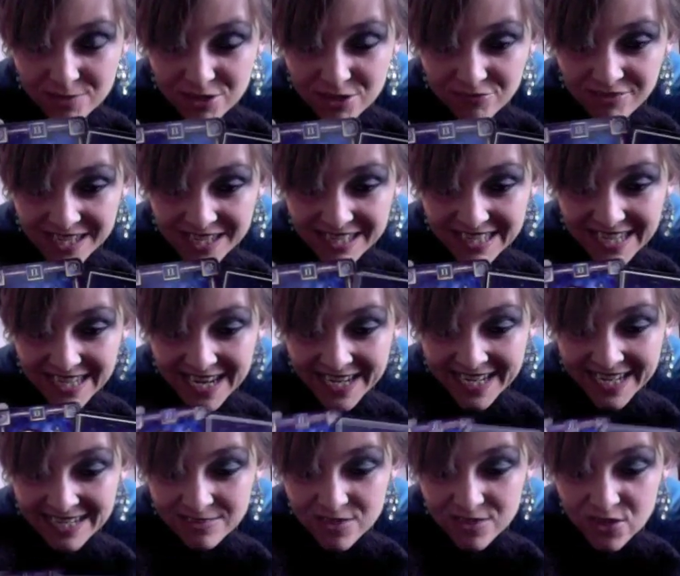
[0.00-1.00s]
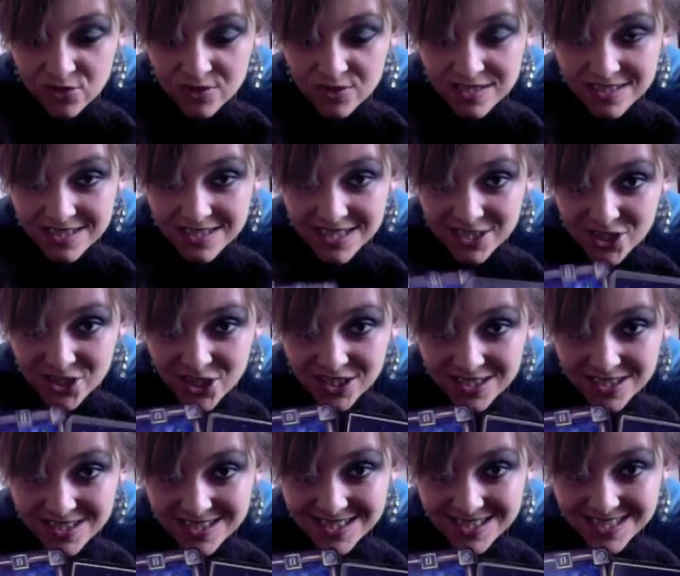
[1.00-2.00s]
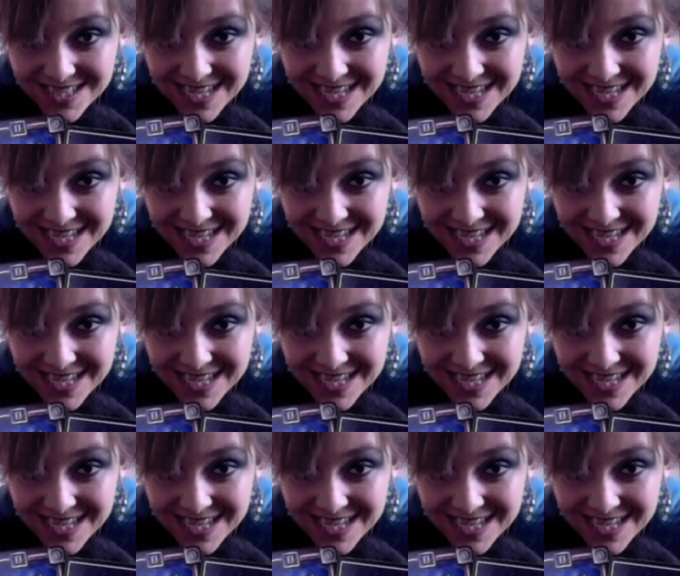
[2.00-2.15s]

to really announce your decisions.